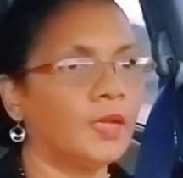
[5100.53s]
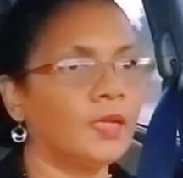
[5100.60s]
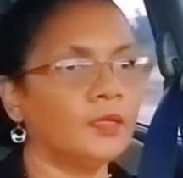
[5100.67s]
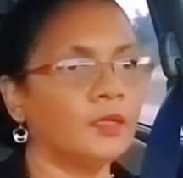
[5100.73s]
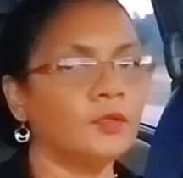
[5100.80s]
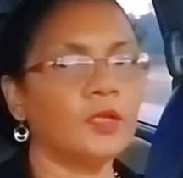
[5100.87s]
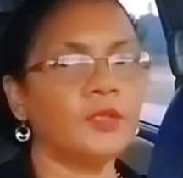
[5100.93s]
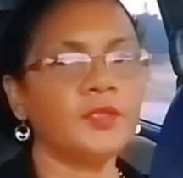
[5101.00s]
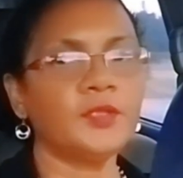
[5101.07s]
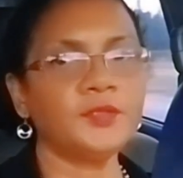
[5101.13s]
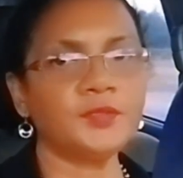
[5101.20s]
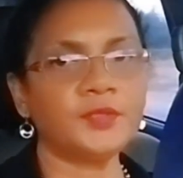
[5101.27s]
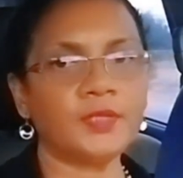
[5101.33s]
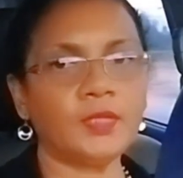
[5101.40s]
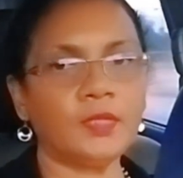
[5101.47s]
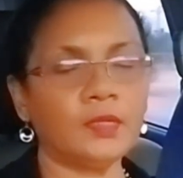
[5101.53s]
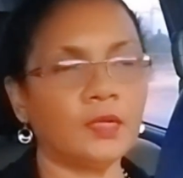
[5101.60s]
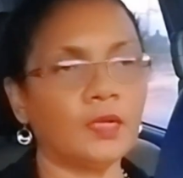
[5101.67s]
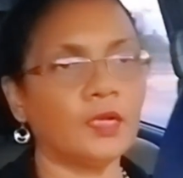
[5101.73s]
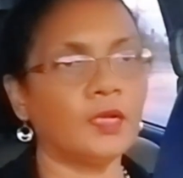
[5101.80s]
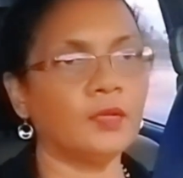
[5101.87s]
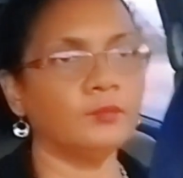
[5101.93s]
And another thing,
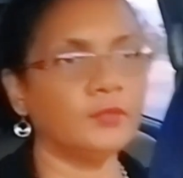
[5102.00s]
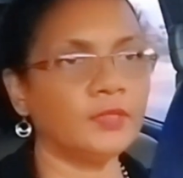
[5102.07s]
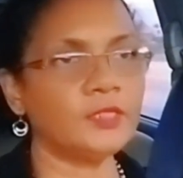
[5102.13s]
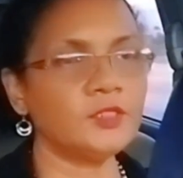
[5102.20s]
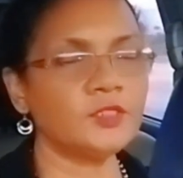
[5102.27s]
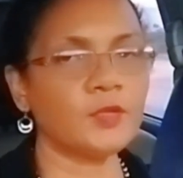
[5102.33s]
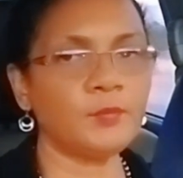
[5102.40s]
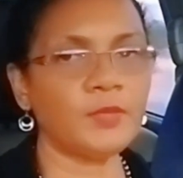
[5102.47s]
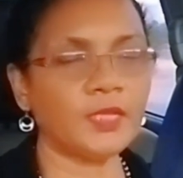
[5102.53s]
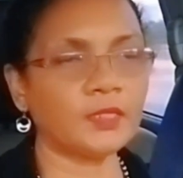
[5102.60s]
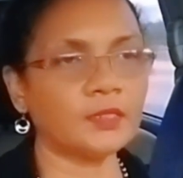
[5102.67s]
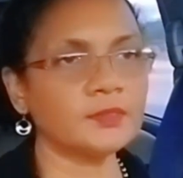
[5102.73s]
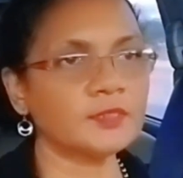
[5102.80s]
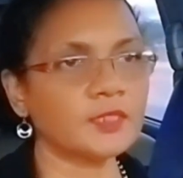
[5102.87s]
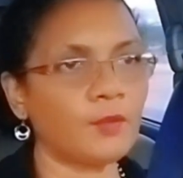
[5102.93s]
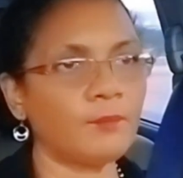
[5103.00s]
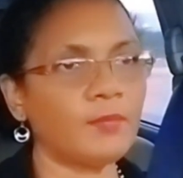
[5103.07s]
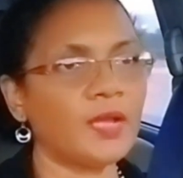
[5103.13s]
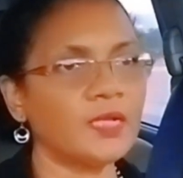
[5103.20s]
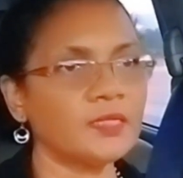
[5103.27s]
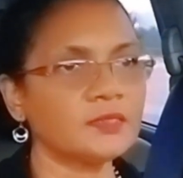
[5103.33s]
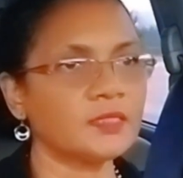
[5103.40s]
um, in Jamaica, some
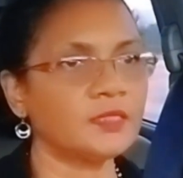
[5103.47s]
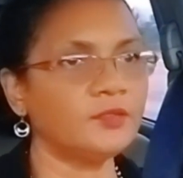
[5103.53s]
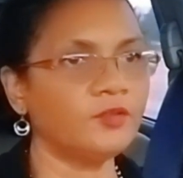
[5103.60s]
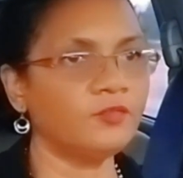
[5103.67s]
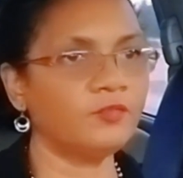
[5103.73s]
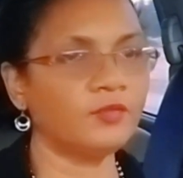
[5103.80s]
banks in the